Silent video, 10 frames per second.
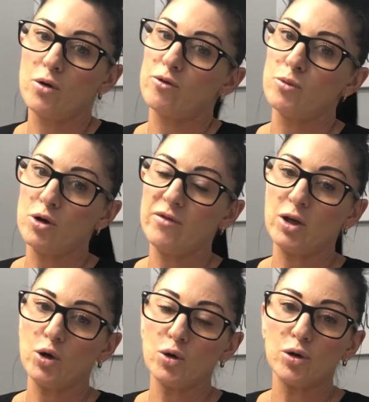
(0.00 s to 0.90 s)

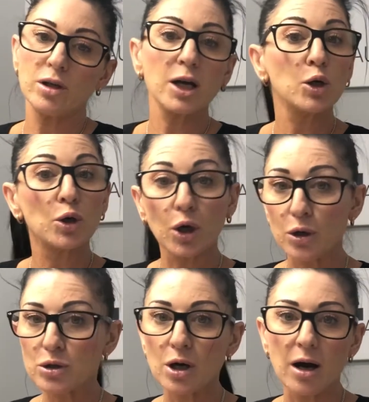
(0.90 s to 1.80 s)
removing your
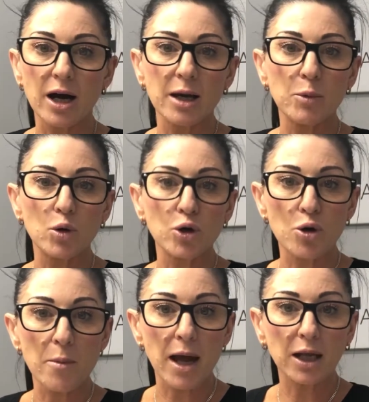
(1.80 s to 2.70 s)
go time or
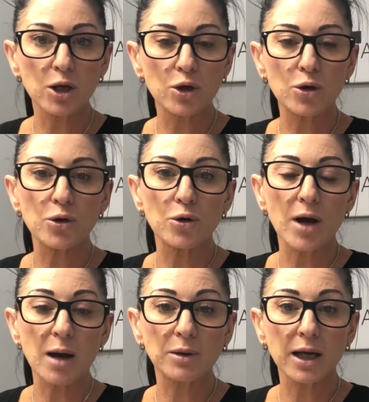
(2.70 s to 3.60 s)
your manicure
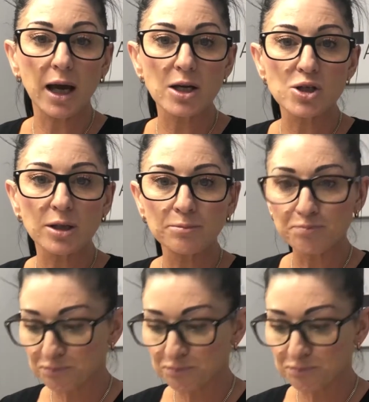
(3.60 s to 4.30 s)
application.